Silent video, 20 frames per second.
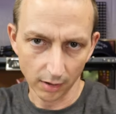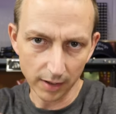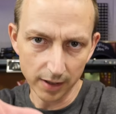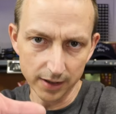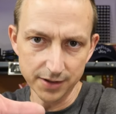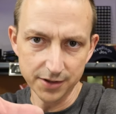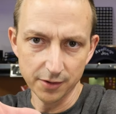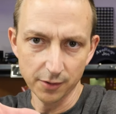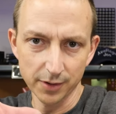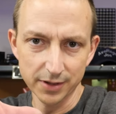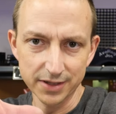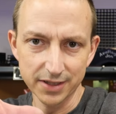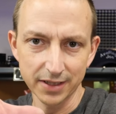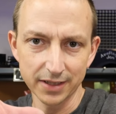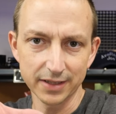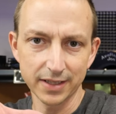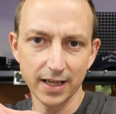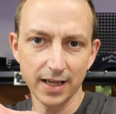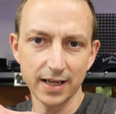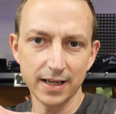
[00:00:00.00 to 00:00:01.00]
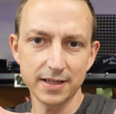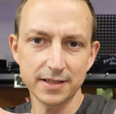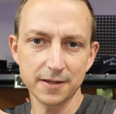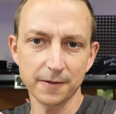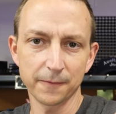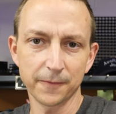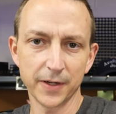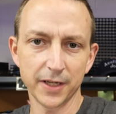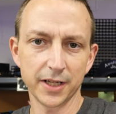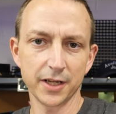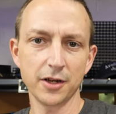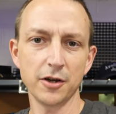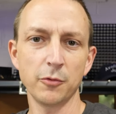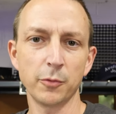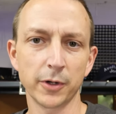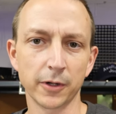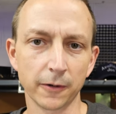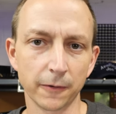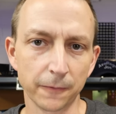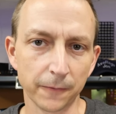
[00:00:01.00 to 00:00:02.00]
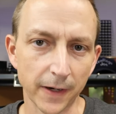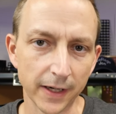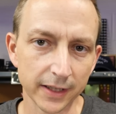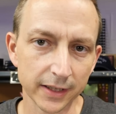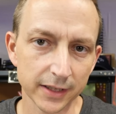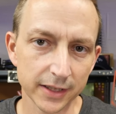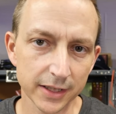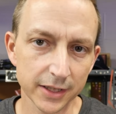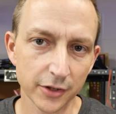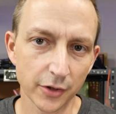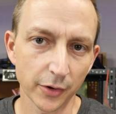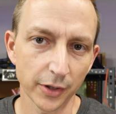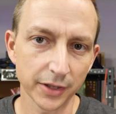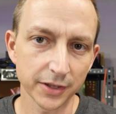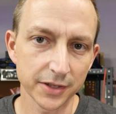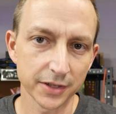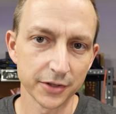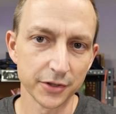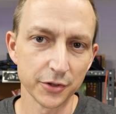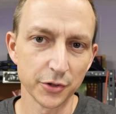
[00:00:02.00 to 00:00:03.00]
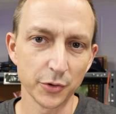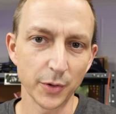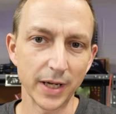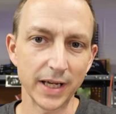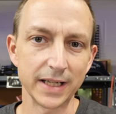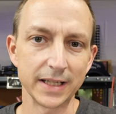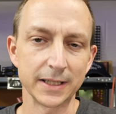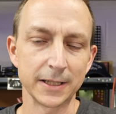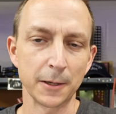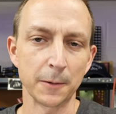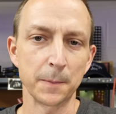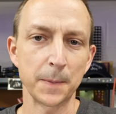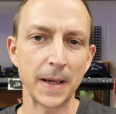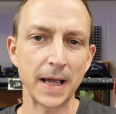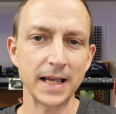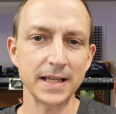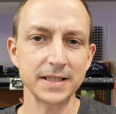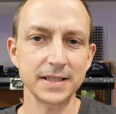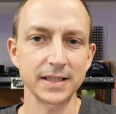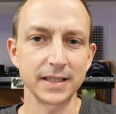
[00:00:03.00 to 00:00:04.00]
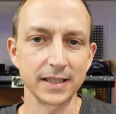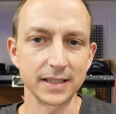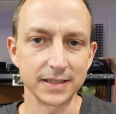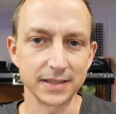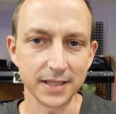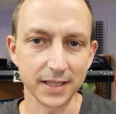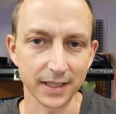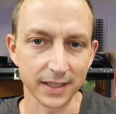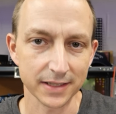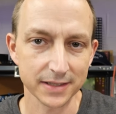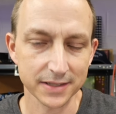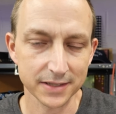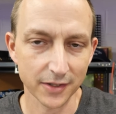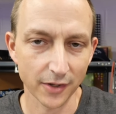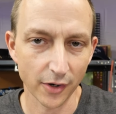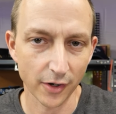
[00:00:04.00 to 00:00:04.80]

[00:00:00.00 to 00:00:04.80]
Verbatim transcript: Alright, so in today's video we are finally going to do a capacity test